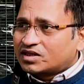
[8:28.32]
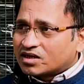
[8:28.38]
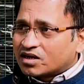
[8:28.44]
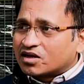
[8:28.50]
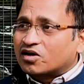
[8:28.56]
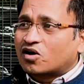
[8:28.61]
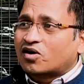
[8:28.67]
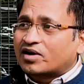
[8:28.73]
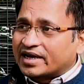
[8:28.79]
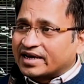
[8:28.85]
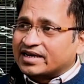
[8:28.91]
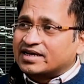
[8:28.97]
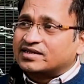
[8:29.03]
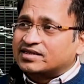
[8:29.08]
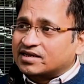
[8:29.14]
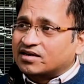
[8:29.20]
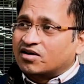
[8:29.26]
not
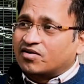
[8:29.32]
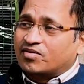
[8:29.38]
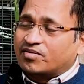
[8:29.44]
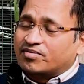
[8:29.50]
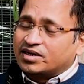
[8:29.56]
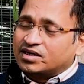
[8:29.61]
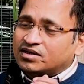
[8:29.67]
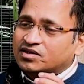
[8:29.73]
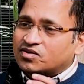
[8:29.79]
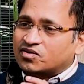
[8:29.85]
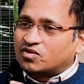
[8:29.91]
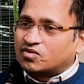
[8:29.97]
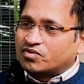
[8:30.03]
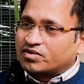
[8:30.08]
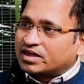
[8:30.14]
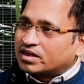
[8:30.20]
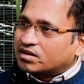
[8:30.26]
against the government. So
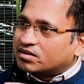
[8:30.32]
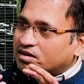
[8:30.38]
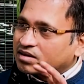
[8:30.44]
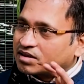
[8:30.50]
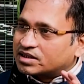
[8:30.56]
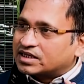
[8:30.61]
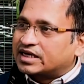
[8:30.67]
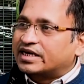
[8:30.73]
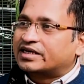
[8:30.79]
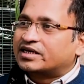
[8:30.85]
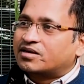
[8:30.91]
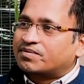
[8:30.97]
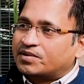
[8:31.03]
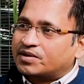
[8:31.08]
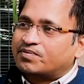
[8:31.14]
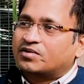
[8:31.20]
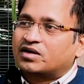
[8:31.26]
we selected
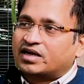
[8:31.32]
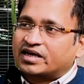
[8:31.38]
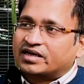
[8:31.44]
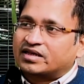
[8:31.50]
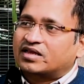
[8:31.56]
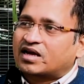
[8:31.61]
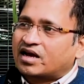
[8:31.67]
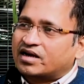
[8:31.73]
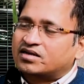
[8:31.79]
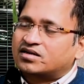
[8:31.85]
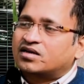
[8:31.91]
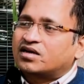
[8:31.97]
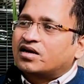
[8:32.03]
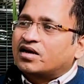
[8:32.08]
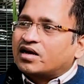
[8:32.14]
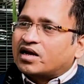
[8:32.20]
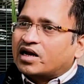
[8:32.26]
people like that,
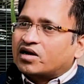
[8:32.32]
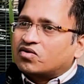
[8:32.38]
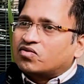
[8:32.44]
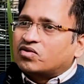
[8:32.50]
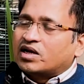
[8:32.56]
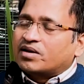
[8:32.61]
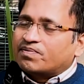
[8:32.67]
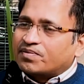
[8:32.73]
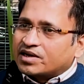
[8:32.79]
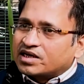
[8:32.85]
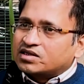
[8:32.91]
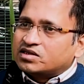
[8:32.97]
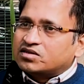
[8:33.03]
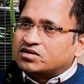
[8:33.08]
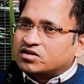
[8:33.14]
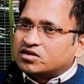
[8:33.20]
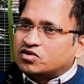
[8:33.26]
and we have
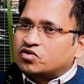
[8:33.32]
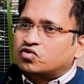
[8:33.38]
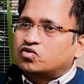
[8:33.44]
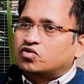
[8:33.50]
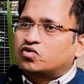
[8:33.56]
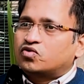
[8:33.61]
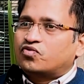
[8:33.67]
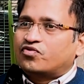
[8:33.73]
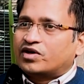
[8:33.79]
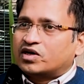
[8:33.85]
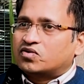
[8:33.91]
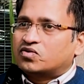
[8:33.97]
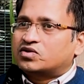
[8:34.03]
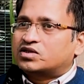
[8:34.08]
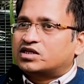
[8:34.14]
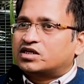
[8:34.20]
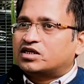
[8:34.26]
placed two
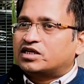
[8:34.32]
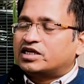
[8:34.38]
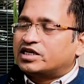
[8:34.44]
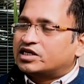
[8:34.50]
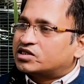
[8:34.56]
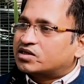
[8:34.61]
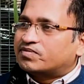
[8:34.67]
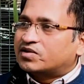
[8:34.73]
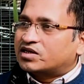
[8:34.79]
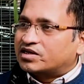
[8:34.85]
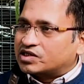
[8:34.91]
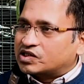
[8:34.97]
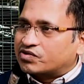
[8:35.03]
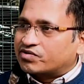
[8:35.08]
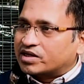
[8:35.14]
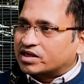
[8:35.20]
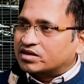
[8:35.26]
fellows in each of the
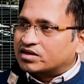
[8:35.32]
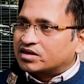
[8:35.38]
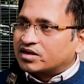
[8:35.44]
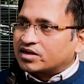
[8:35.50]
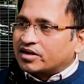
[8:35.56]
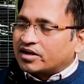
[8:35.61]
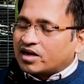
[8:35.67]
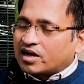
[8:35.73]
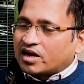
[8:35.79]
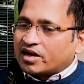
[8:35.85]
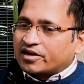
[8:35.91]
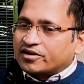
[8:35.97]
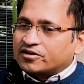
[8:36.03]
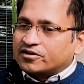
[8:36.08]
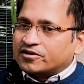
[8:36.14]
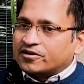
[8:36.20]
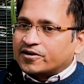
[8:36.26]
district.
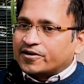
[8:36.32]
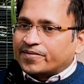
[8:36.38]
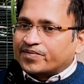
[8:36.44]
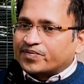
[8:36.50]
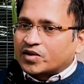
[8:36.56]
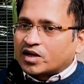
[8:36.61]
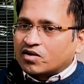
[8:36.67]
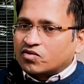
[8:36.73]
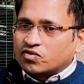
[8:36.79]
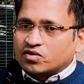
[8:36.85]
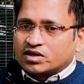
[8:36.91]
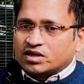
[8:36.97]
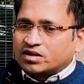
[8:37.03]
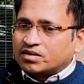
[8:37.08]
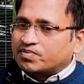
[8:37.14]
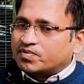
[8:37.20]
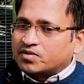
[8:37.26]
And
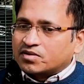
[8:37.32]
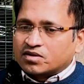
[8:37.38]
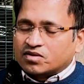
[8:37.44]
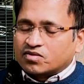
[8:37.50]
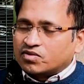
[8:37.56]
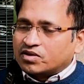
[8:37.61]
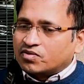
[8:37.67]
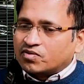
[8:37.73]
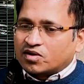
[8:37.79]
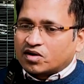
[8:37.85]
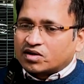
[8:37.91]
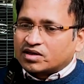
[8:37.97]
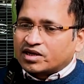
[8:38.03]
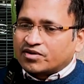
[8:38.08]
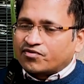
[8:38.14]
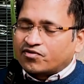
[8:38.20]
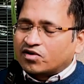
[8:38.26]
we worked
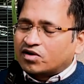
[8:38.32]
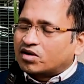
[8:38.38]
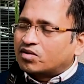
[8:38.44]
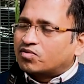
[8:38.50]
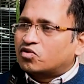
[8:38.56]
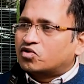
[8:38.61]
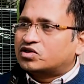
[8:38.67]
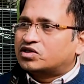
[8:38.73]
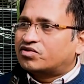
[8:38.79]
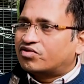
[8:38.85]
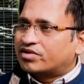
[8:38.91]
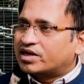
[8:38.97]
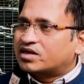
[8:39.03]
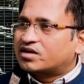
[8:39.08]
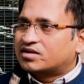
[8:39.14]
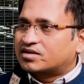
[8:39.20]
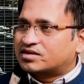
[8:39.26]
there for almost
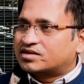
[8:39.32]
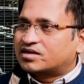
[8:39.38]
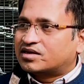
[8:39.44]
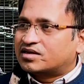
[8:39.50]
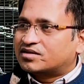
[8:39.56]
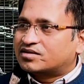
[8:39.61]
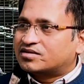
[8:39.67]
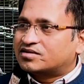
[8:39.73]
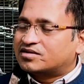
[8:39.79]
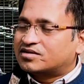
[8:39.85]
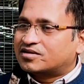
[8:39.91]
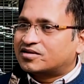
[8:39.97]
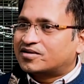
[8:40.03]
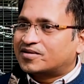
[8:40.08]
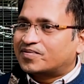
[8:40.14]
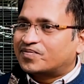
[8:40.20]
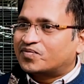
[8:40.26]
3 years, and
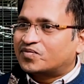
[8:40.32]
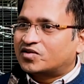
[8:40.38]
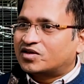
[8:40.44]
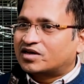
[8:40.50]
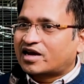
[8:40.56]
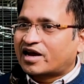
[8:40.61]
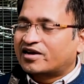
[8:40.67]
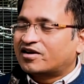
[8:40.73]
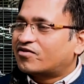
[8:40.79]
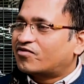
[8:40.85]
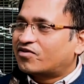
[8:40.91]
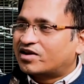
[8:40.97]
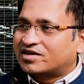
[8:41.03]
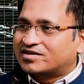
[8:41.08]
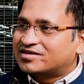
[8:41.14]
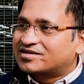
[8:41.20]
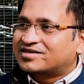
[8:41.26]
the kind of
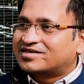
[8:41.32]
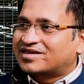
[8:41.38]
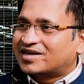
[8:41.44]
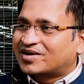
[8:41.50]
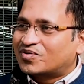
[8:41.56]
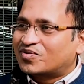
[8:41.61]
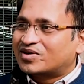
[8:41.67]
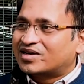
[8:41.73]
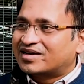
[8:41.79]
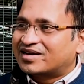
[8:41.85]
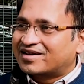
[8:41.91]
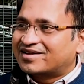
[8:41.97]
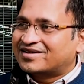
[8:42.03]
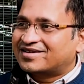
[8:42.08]
results that we get